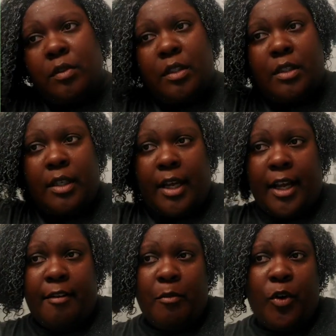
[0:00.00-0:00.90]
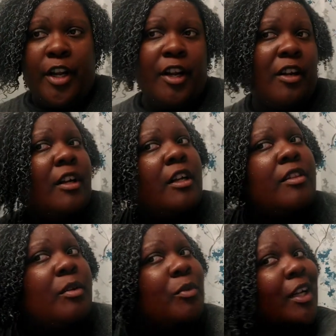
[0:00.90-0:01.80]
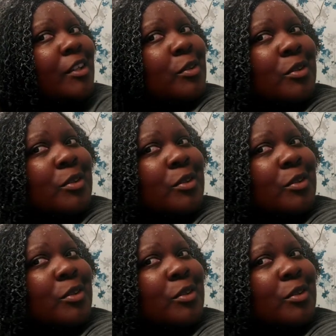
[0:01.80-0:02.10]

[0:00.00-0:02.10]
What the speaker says: since I have more hair than what I